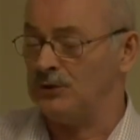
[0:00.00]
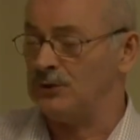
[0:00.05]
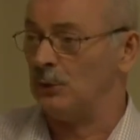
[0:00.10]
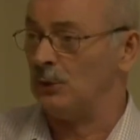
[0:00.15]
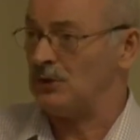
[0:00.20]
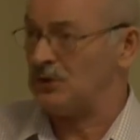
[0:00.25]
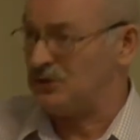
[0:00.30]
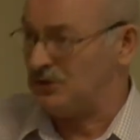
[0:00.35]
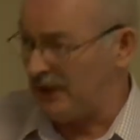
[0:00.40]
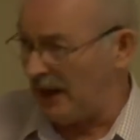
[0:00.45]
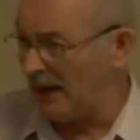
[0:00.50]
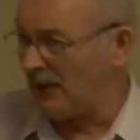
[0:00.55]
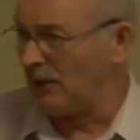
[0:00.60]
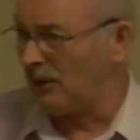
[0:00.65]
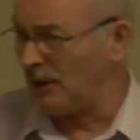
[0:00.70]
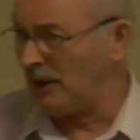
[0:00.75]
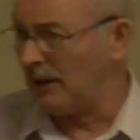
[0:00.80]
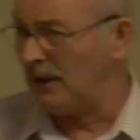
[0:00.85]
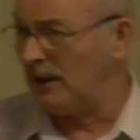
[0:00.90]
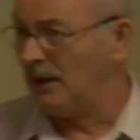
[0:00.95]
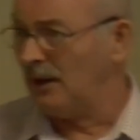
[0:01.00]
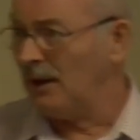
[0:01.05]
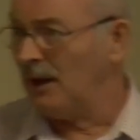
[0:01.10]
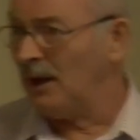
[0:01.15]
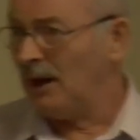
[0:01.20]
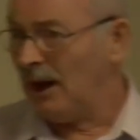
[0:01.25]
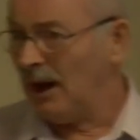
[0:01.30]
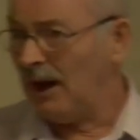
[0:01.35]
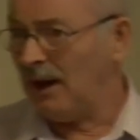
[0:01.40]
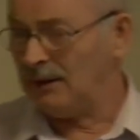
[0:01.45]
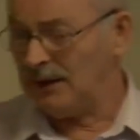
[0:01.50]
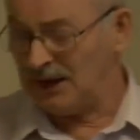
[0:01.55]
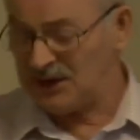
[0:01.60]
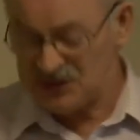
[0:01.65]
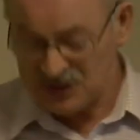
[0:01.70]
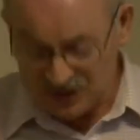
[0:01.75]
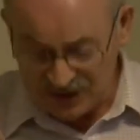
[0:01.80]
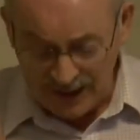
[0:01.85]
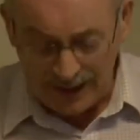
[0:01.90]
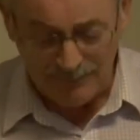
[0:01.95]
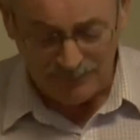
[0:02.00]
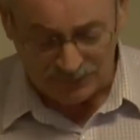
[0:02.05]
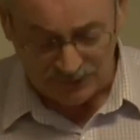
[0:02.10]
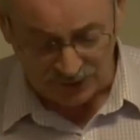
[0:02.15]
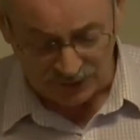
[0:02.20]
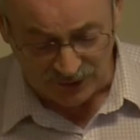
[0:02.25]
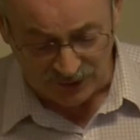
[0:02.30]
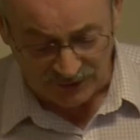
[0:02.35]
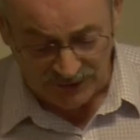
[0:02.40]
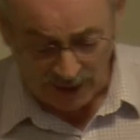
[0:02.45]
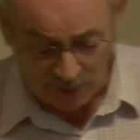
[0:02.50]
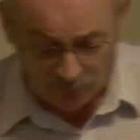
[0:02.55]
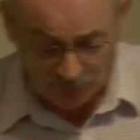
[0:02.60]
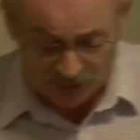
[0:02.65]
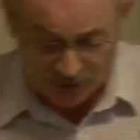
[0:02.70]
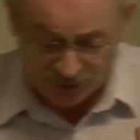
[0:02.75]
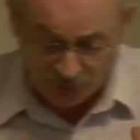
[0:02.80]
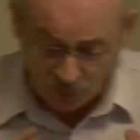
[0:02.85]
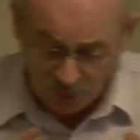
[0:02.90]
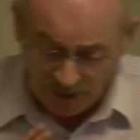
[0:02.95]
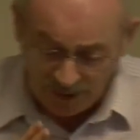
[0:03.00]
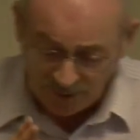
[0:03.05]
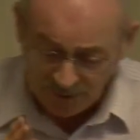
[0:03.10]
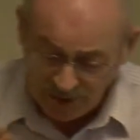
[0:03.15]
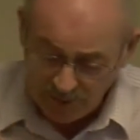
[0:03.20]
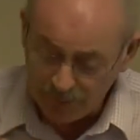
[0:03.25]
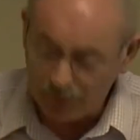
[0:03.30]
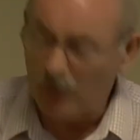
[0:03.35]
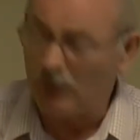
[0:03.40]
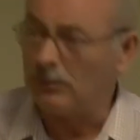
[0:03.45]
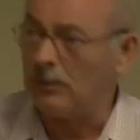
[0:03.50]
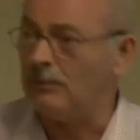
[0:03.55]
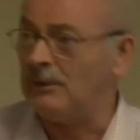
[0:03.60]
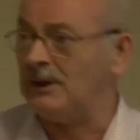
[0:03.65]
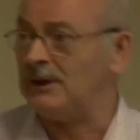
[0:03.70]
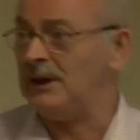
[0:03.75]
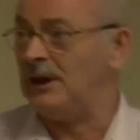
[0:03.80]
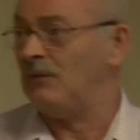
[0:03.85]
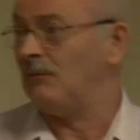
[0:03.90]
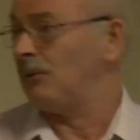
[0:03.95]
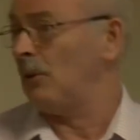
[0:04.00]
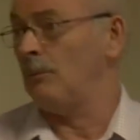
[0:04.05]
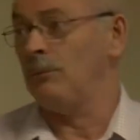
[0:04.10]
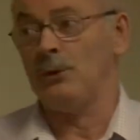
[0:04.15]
So it's generally accepted that that was where he probably came from,